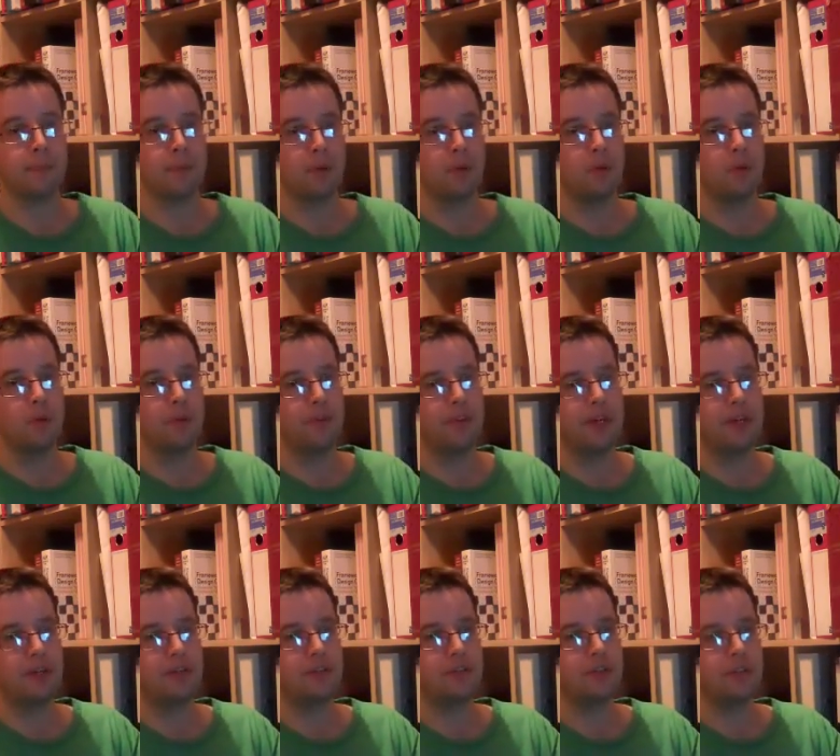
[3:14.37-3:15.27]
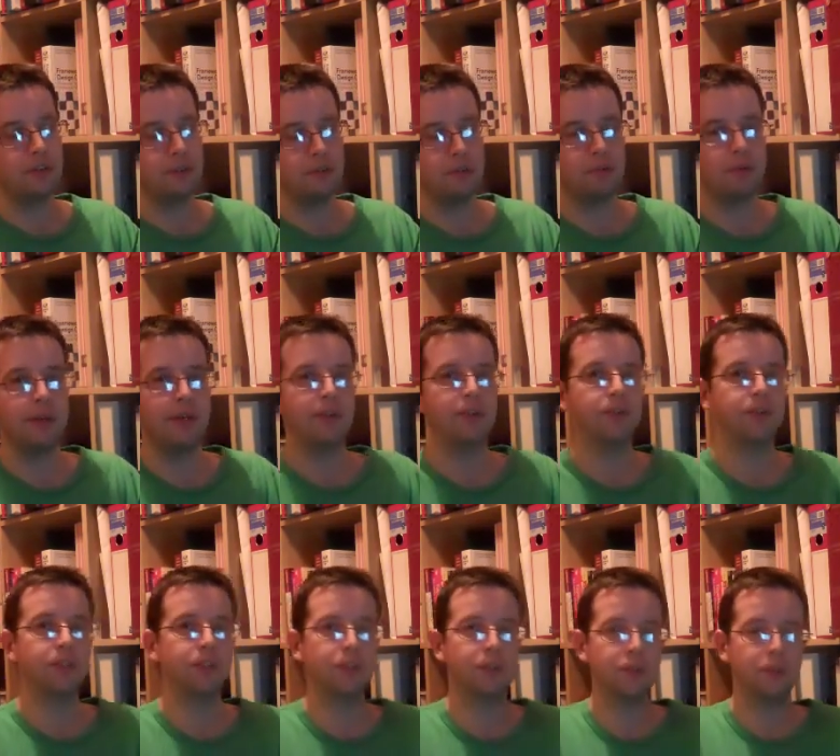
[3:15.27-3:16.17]
All of these
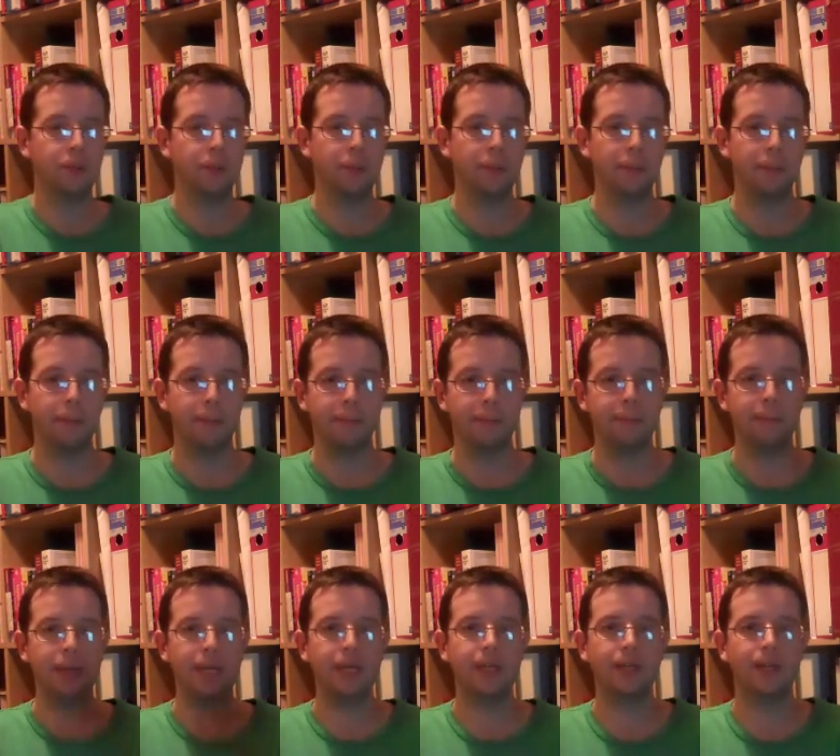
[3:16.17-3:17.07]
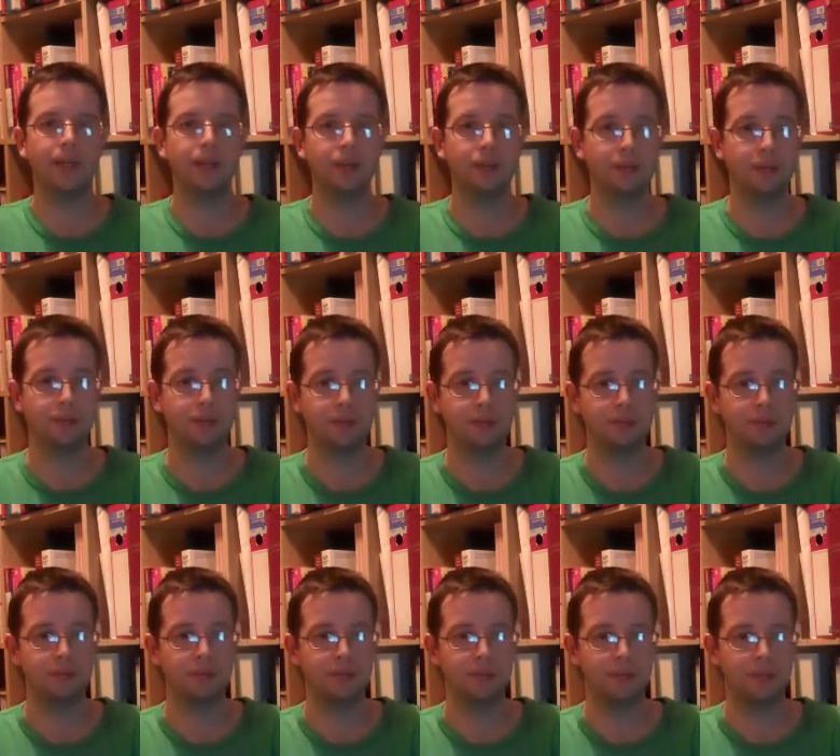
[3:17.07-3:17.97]
rich media
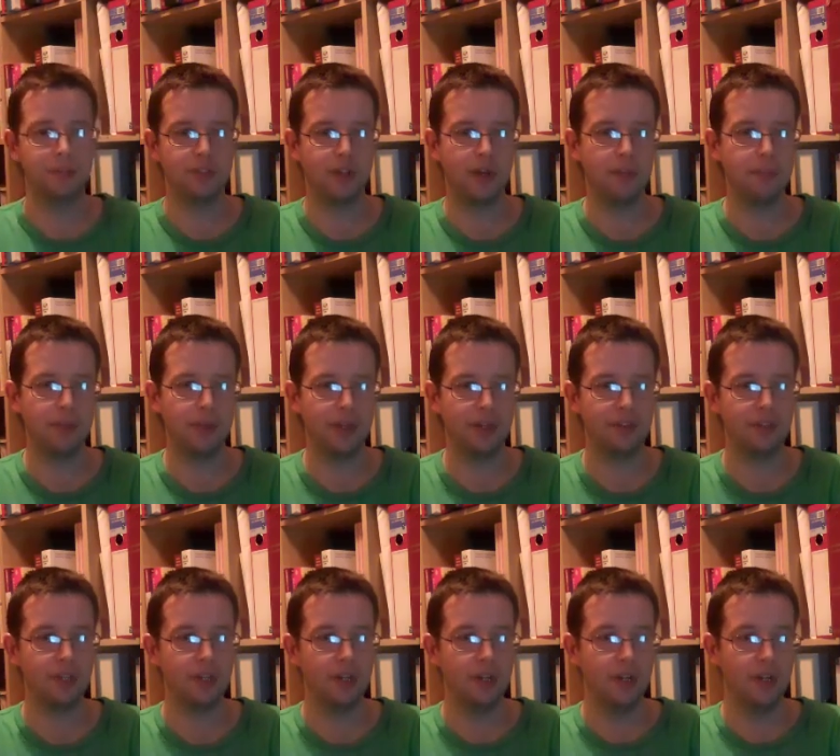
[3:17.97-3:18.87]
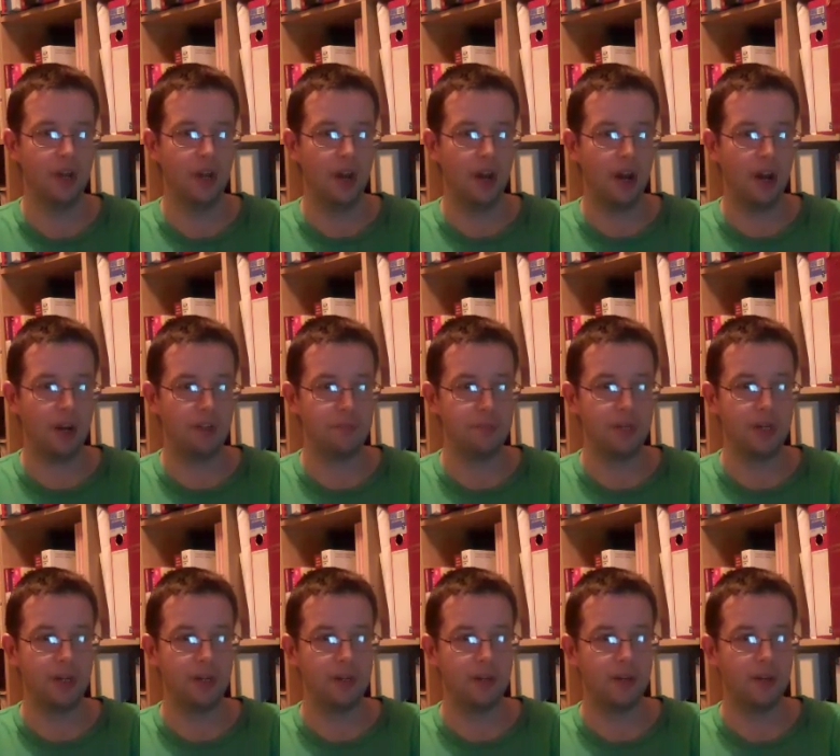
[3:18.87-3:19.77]
type things. I've been
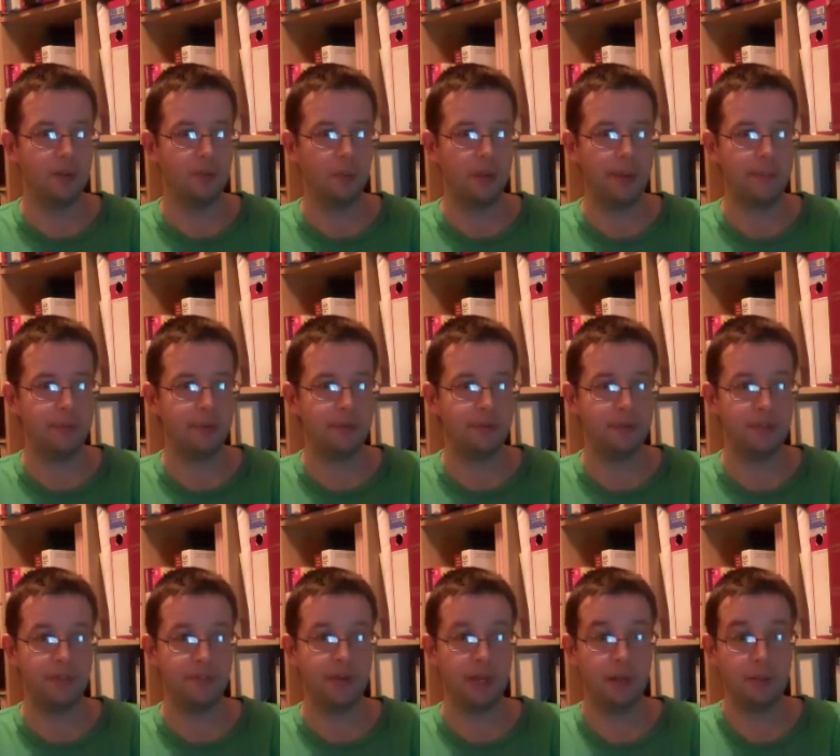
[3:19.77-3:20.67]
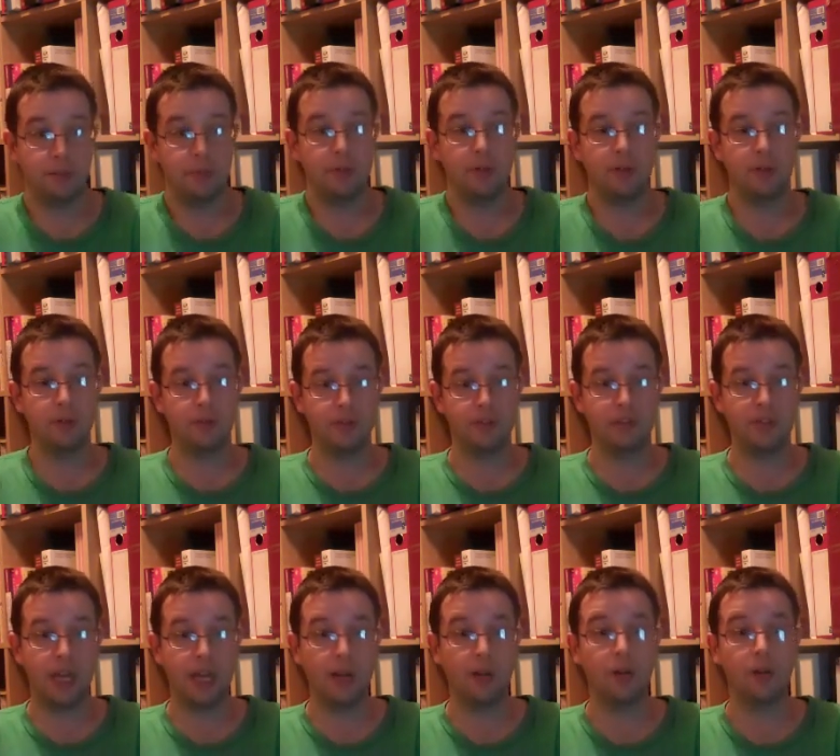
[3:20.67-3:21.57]
a web developer,
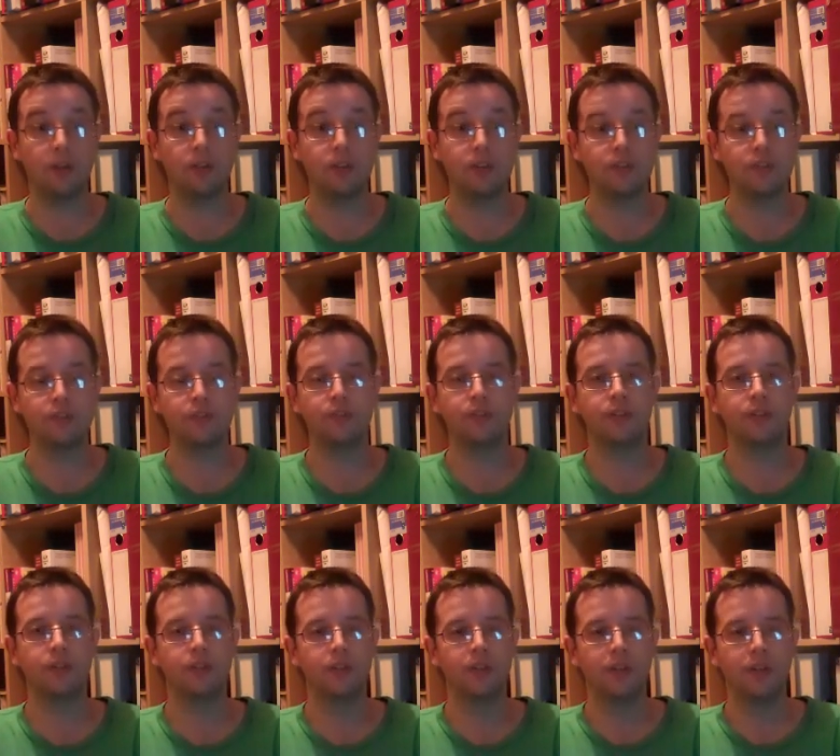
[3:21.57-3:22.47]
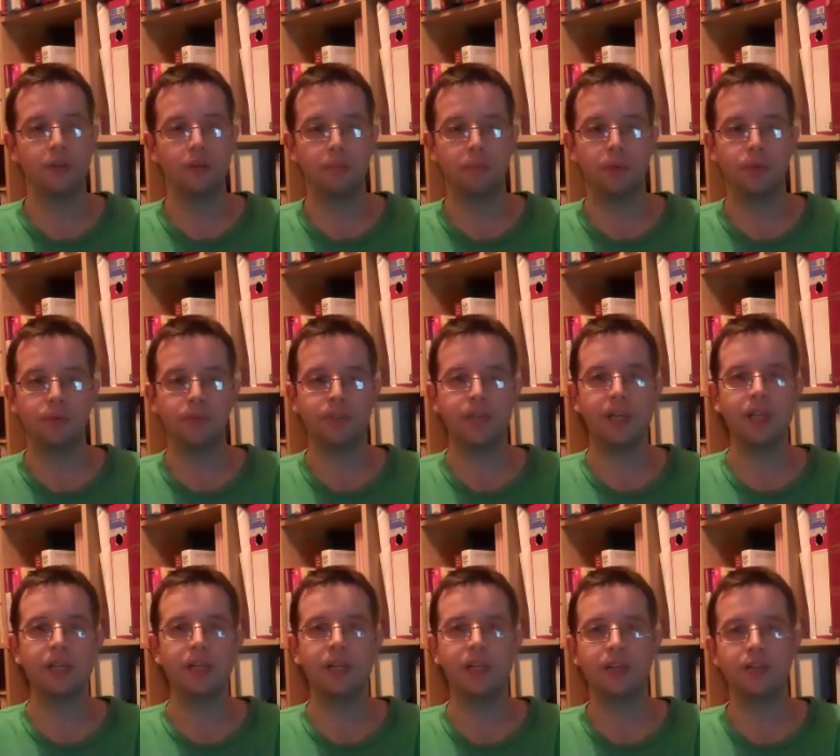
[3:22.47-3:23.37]
technologist for more than
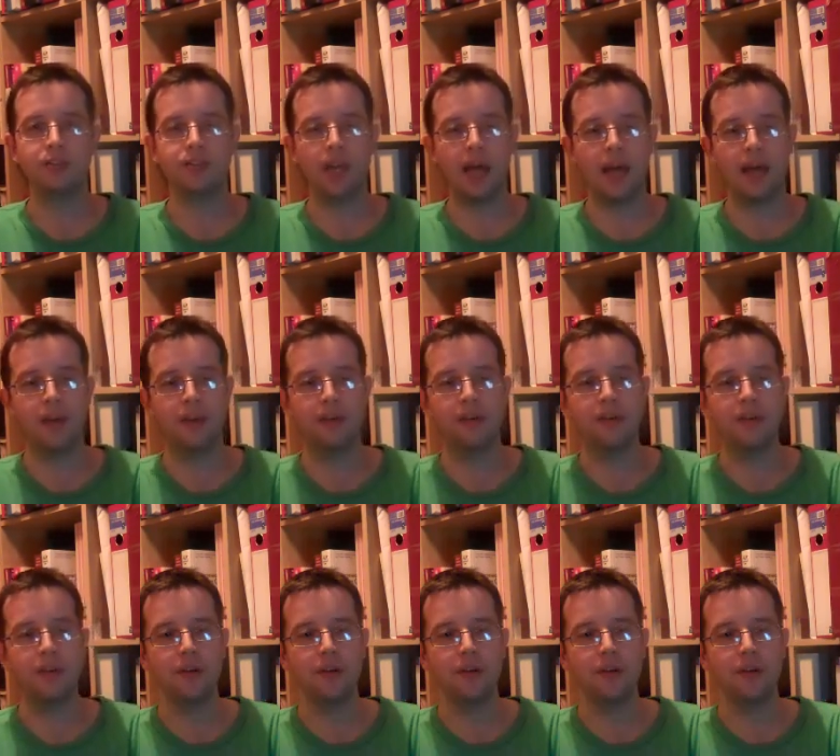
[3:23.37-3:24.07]
10 years, and